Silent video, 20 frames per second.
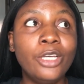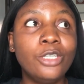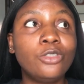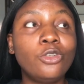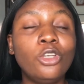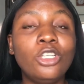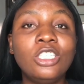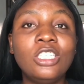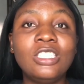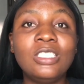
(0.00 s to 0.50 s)
so
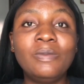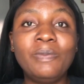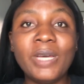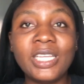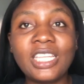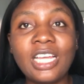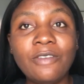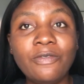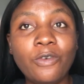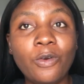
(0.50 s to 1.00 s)
it is
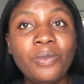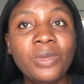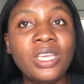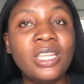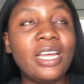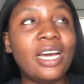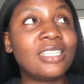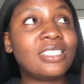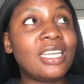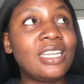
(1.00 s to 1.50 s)
better for me
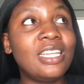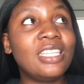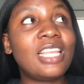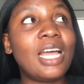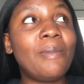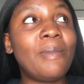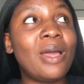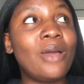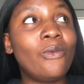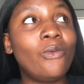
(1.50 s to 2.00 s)
that
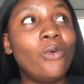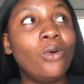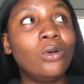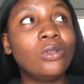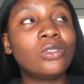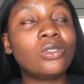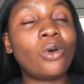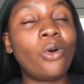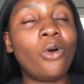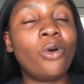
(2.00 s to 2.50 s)
anytime I
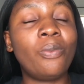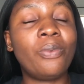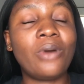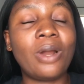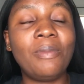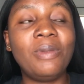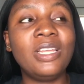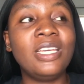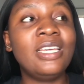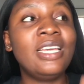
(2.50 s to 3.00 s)
want, or
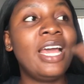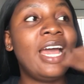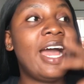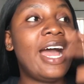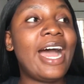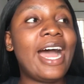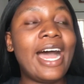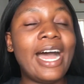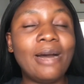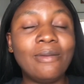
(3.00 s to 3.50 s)
probably
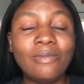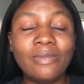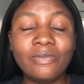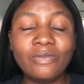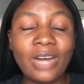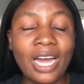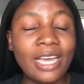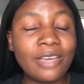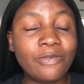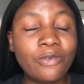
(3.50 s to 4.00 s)

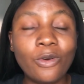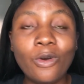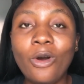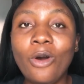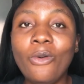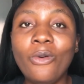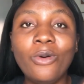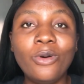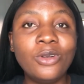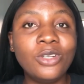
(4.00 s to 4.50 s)
I
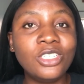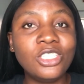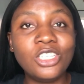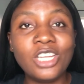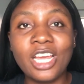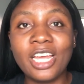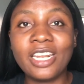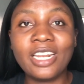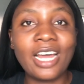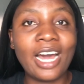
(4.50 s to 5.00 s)
forgot one
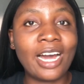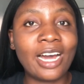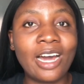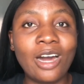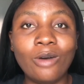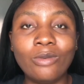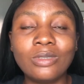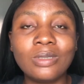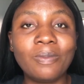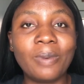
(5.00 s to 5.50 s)

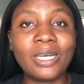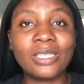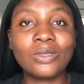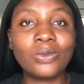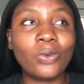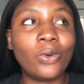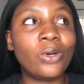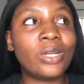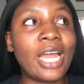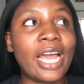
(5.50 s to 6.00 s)
account
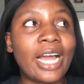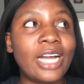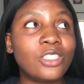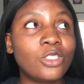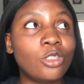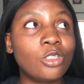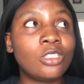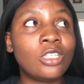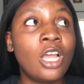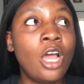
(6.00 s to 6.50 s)
password, I can
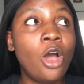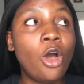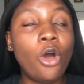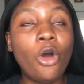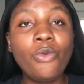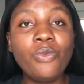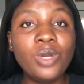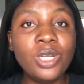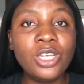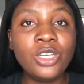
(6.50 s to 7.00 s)
just
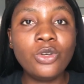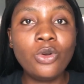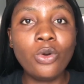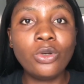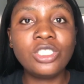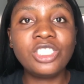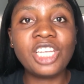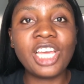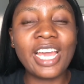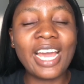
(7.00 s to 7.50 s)
hurriedly go
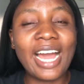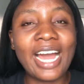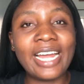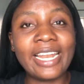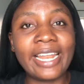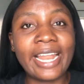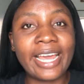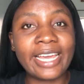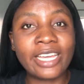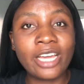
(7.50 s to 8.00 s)
there
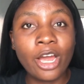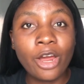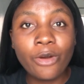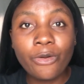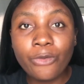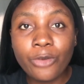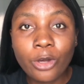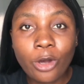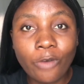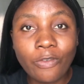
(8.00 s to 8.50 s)
and like
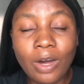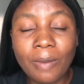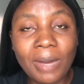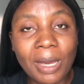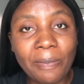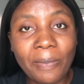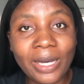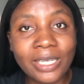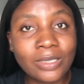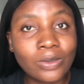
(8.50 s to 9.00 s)
recover my
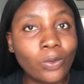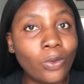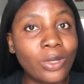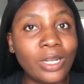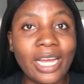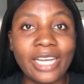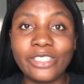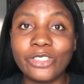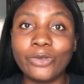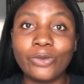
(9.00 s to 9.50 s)
password
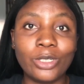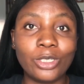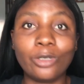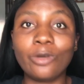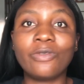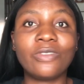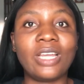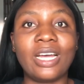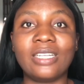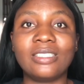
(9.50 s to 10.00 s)
and the rest
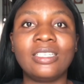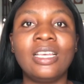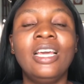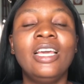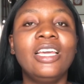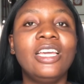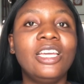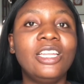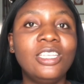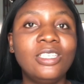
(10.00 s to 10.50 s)
of that.
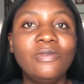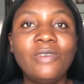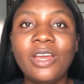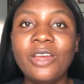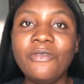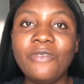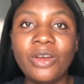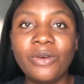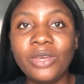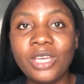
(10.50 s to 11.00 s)
It is
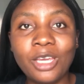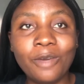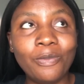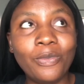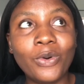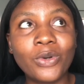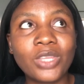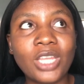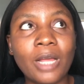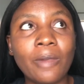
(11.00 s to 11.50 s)
very, very
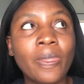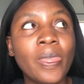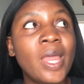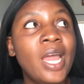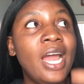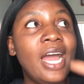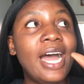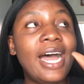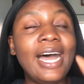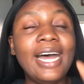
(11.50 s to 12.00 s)
important.
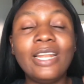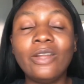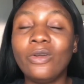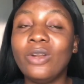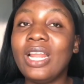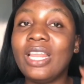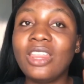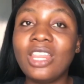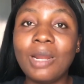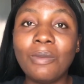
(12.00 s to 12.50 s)
And
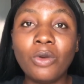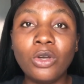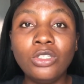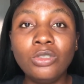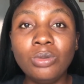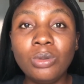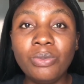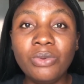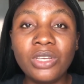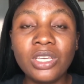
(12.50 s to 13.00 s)
another thing I'm going
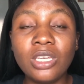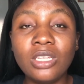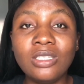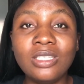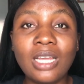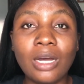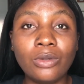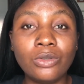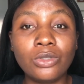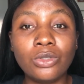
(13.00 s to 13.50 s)
to be bringing
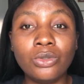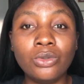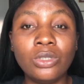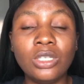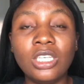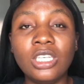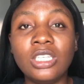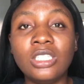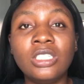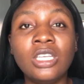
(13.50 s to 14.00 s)
down to you
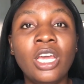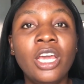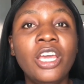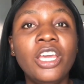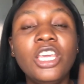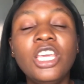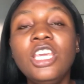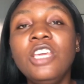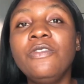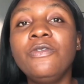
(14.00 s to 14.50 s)
is,
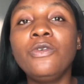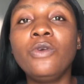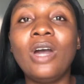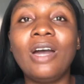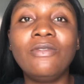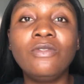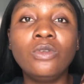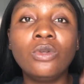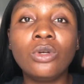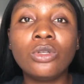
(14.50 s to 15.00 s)
if you
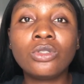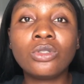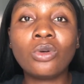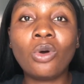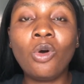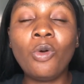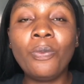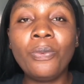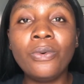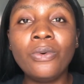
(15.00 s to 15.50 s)
have not
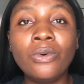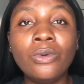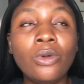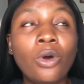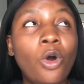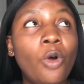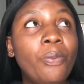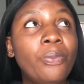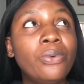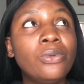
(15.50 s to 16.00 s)
opened
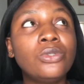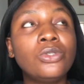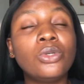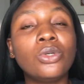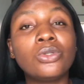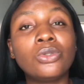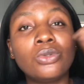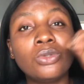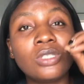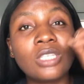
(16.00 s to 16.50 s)
or put your
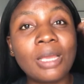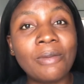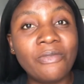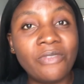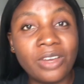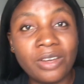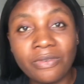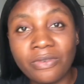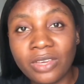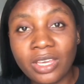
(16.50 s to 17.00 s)
two-step
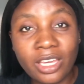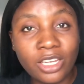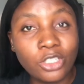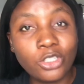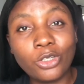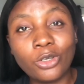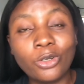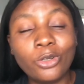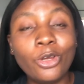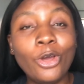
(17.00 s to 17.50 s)

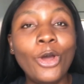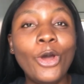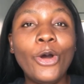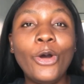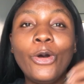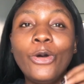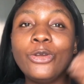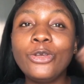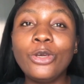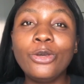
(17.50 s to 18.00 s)
verification
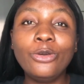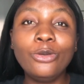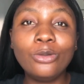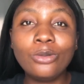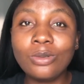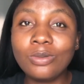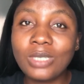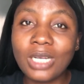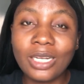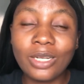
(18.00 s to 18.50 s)
on your
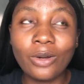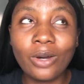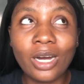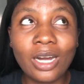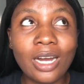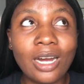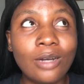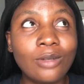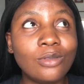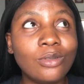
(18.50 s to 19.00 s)
YouTube channel
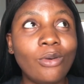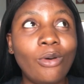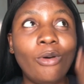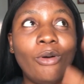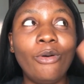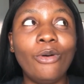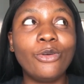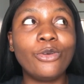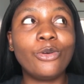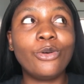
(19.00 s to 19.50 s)
account,
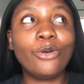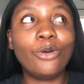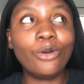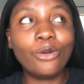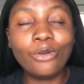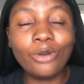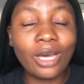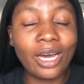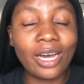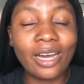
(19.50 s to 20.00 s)
or on your
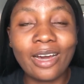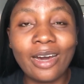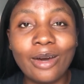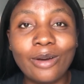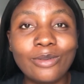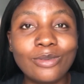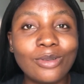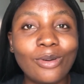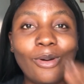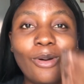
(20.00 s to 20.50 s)
Google
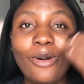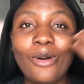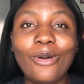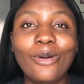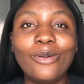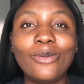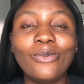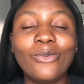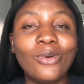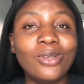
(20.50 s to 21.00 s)
account, or
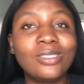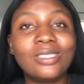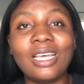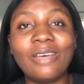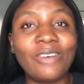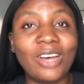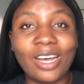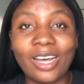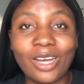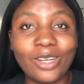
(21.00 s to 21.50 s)
on
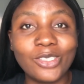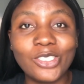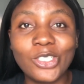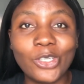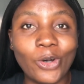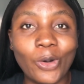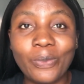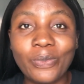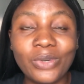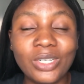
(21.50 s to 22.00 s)
whatever accounts
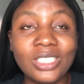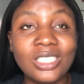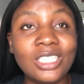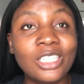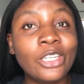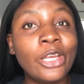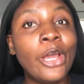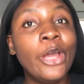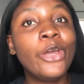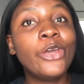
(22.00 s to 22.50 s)
you're
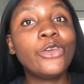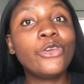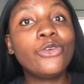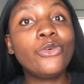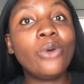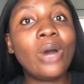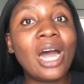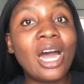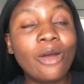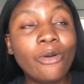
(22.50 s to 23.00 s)
operating,
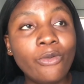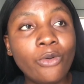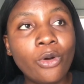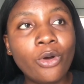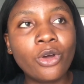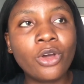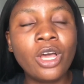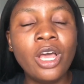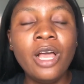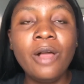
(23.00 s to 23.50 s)
you are
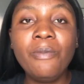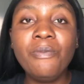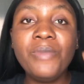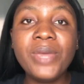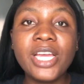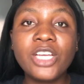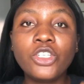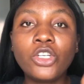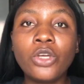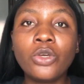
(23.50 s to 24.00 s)
wrong.
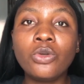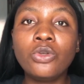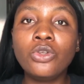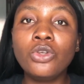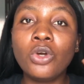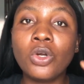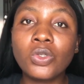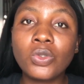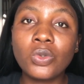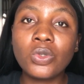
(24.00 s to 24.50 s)
Make sure you do
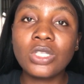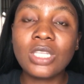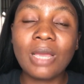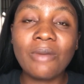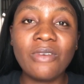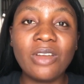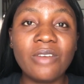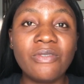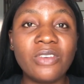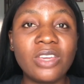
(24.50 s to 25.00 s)
your two-step
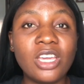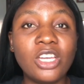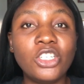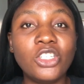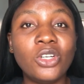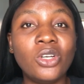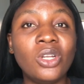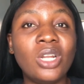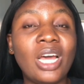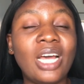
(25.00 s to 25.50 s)

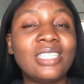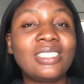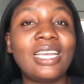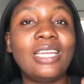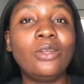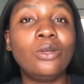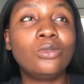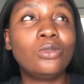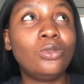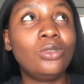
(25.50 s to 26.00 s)
verification. Aside
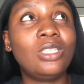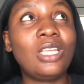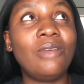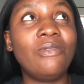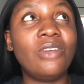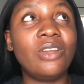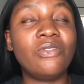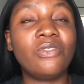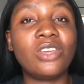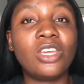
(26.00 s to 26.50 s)
your two-step
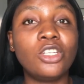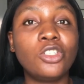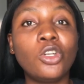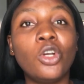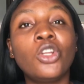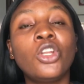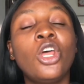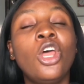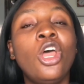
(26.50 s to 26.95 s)
verification,